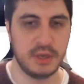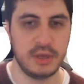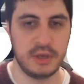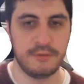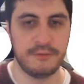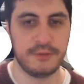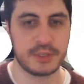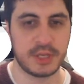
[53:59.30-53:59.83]

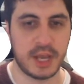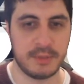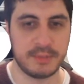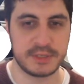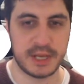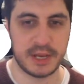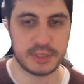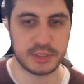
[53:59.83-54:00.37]
Fish
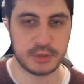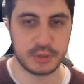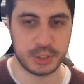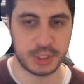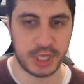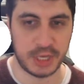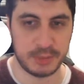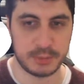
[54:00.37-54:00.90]
habitats are
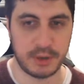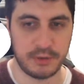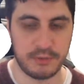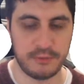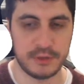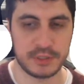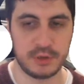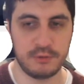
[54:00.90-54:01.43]
shaped by
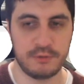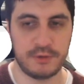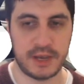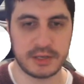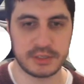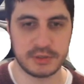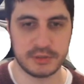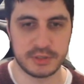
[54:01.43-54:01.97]
physical
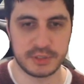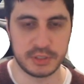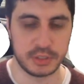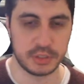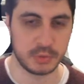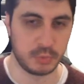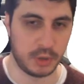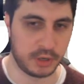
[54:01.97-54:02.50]
factors such
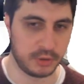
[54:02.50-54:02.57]
as water